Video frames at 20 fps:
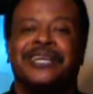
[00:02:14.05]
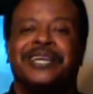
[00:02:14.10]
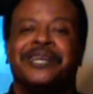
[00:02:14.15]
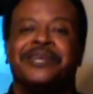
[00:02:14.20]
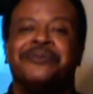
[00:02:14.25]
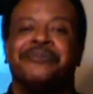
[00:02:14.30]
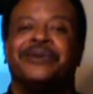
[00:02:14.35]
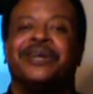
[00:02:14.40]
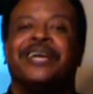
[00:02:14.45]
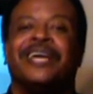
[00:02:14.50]

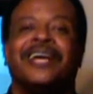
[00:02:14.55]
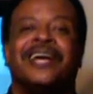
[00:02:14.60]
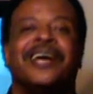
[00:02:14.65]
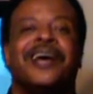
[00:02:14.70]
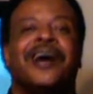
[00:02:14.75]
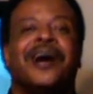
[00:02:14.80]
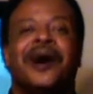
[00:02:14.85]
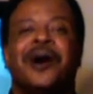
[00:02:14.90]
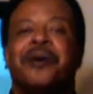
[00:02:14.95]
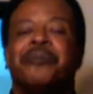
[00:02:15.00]
Amen.
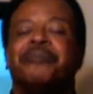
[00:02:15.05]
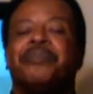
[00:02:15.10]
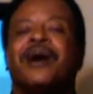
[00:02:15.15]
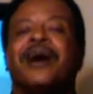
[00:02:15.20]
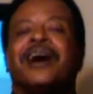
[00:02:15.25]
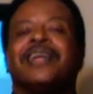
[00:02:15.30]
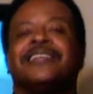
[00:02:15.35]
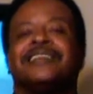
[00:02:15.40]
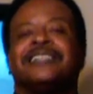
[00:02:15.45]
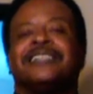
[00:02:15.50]
A
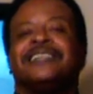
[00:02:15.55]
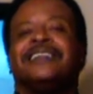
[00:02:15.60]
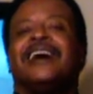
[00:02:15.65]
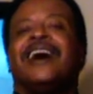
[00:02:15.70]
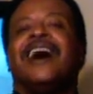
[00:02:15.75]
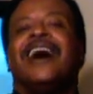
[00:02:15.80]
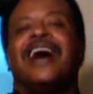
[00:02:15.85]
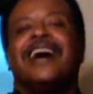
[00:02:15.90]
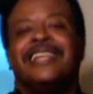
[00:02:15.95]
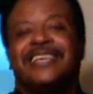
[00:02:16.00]
part of the
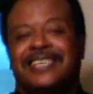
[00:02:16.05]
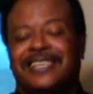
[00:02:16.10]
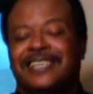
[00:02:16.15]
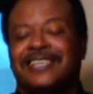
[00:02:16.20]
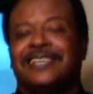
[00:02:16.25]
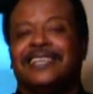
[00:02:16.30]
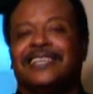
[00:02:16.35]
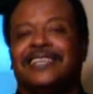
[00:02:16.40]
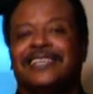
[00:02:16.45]
Godhead.